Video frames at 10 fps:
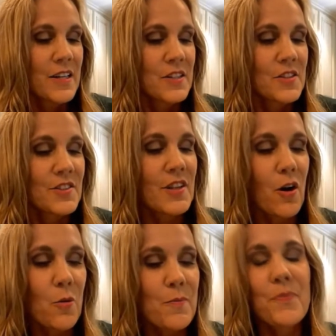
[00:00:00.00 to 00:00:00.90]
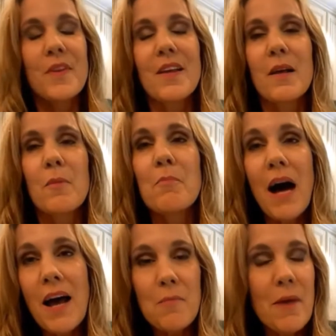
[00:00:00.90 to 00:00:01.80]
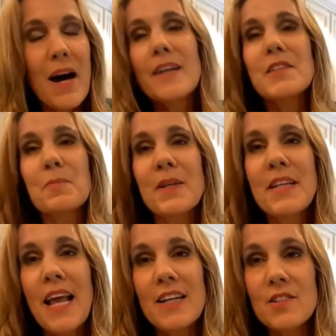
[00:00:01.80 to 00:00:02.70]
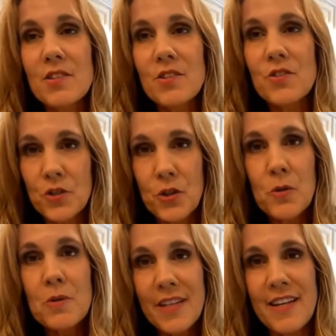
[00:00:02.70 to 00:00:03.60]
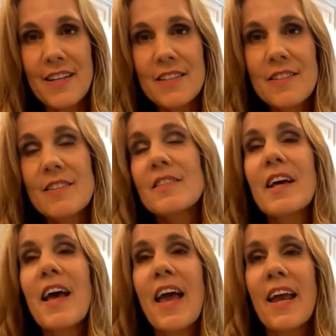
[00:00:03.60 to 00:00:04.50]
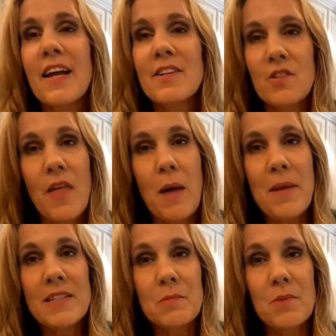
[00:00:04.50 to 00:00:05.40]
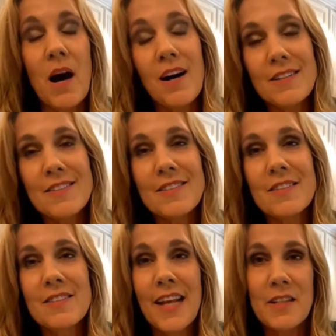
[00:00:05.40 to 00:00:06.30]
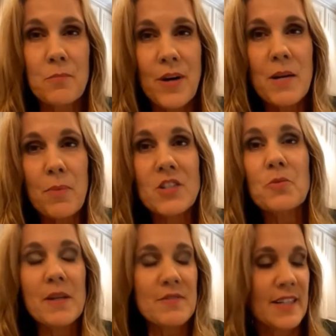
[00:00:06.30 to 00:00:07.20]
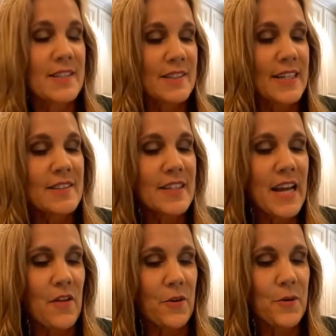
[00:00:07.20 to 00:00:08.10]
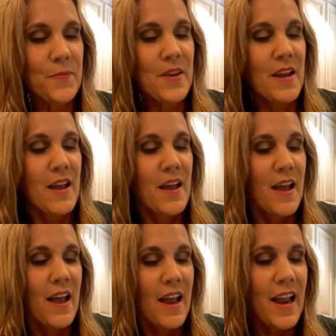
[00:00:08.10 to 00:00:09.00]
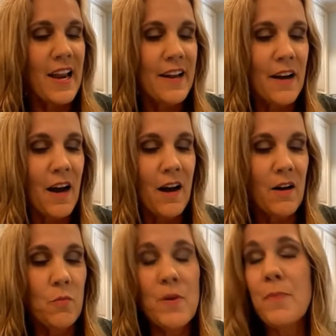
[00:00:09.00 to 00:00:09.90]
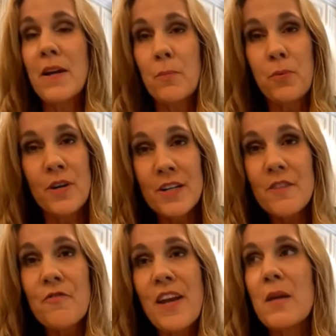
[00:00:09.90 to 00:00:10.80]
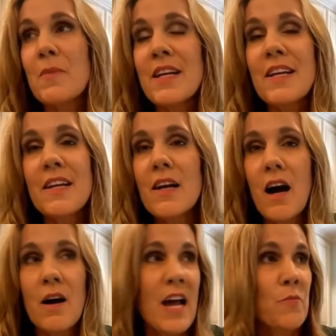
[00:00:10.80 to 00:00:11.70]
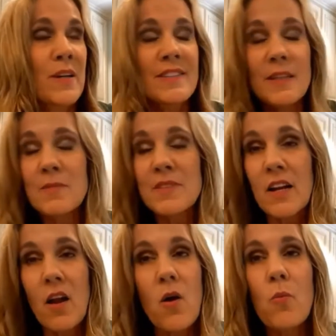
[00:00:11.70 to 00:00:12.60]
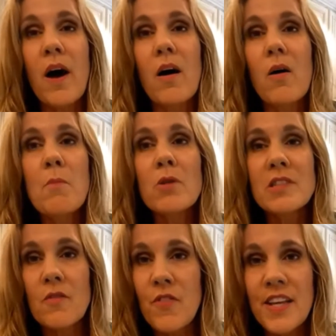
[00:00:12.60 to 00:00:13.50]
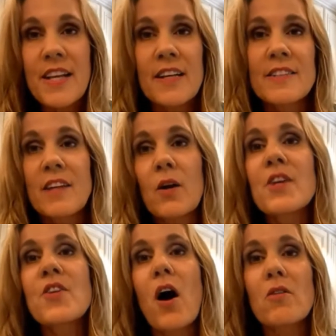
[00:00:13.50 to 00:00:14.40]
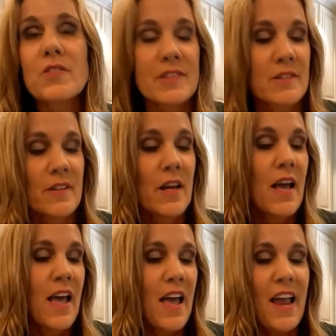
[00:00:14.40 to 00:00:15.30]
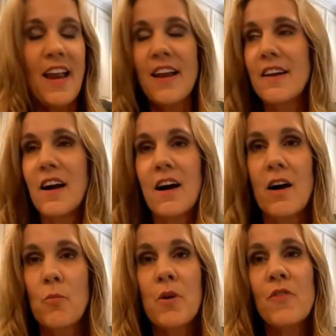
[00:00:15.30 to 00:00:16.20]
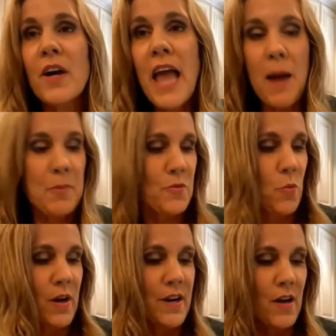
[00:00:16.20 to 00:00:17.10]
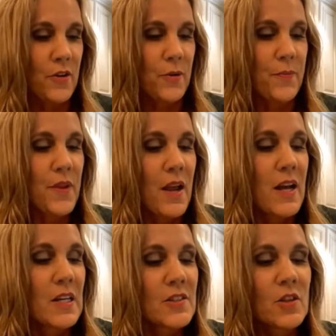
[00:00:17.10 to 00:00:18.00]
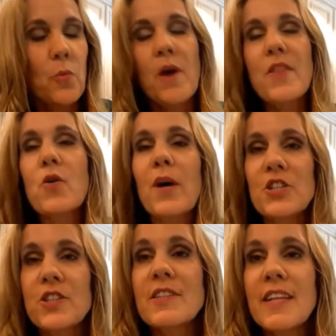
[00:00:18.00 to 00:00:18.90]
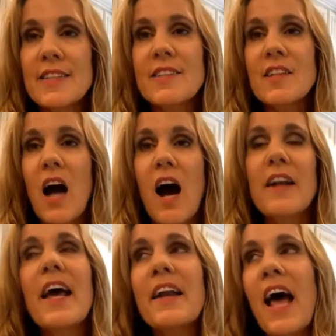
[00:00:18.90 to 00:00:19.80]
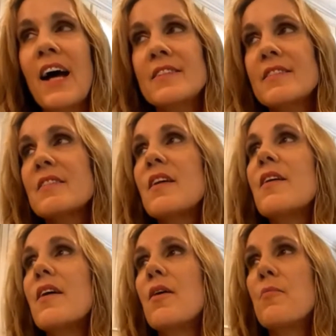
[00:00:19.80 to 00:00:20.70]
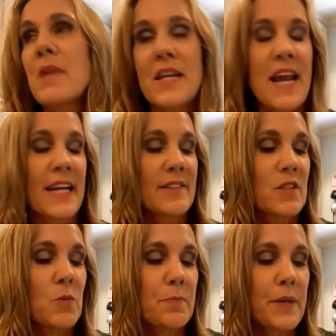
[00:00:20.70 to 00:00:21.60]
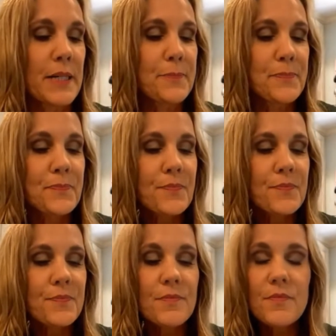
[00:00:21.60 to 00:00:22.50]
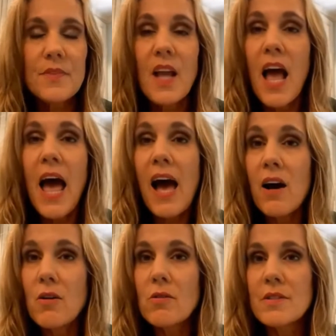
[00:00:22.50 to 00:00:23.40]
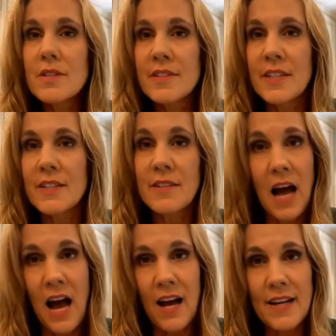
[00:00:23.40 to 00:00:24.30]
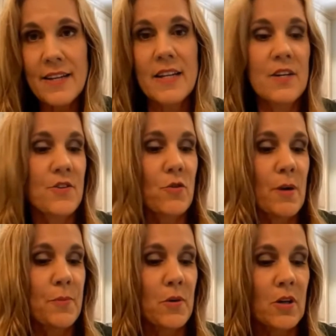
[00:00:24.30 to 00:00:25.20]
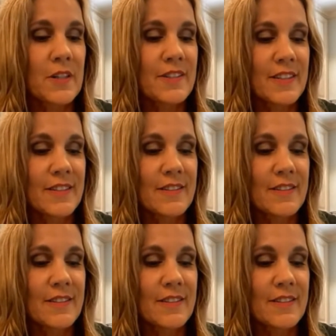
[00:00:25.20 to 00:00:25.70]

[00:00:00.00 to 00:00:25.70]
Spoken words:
So my husband has two kids, and so that makes us like the Brady Bunch. We have six kids together, and we've been a pretty good family. Everyone seems to get along well. Most of the kids are adults, and we're very happy with one another. So one of the questions that Scott had asked me to answer would be, how did I get into cryptocurrencies?